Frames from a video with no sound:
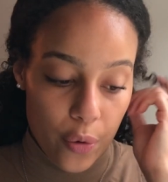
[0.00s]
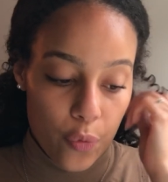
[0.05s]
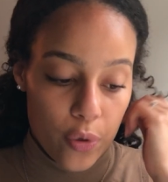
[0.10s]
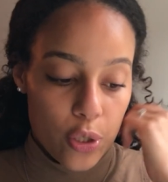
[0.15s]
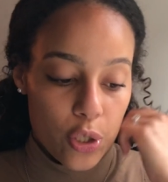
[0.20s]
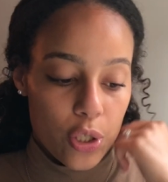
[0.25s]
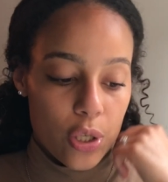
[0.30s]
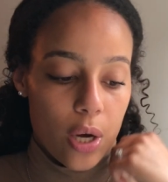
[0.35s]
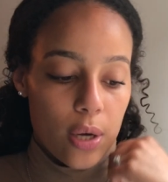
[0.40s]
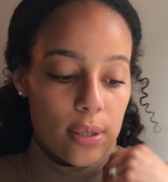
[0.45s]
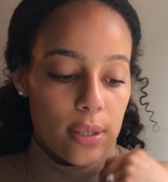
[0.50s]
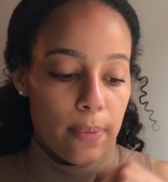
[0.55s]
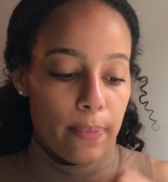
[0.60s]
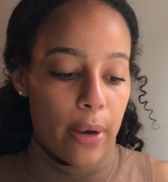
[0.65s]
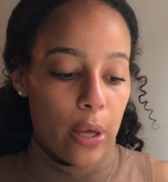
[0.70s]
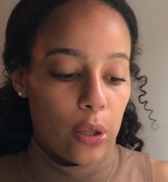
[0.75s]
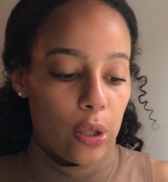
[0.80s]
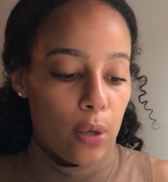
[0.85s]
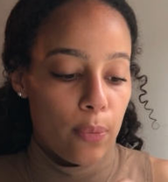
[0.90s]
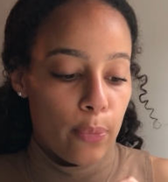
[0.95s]
which talks
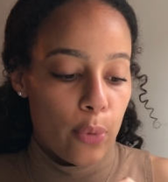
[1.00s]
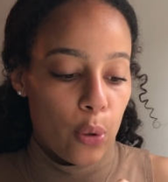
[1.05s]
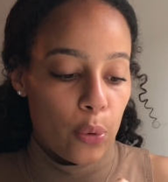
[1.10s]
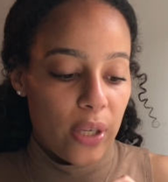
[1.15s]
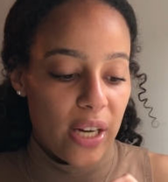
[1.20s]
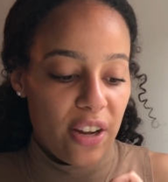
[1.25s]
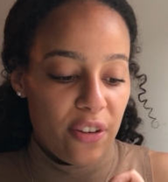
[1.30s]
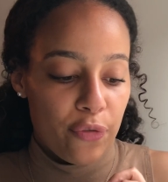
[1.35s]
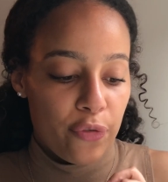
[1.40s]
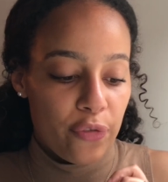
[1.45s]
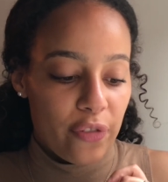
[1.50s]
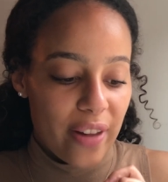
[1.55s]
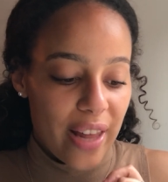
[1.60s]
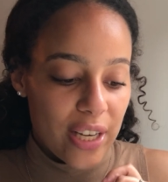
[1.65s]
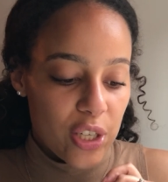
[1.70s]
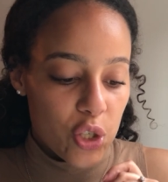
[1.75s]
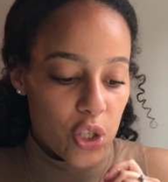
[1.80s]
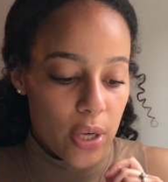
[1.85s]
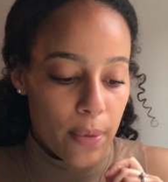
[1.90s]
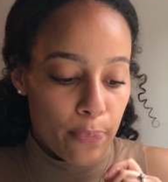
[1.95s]
about the MONAT
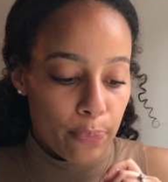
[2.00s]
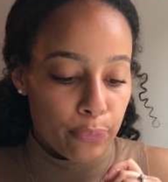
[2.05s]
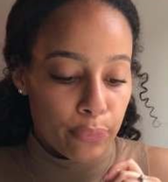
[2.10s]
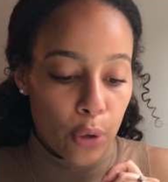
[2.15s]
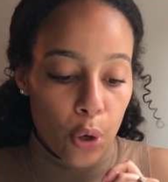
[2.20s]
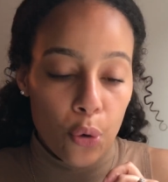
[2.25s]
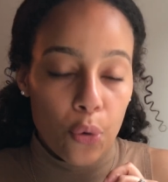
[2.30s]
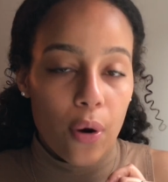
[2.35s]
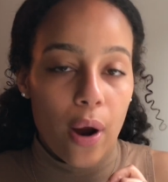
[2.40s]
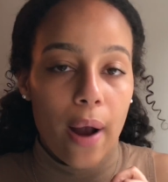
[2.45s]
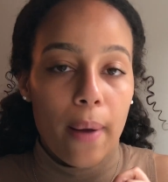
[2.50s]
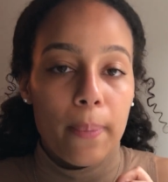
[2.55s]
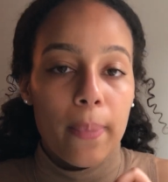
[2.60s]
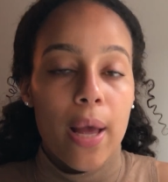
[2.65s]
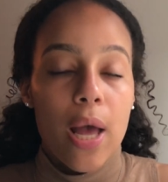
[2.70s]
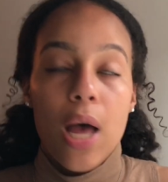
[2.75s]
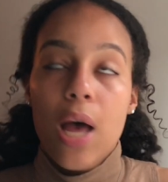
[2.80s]
flagship program.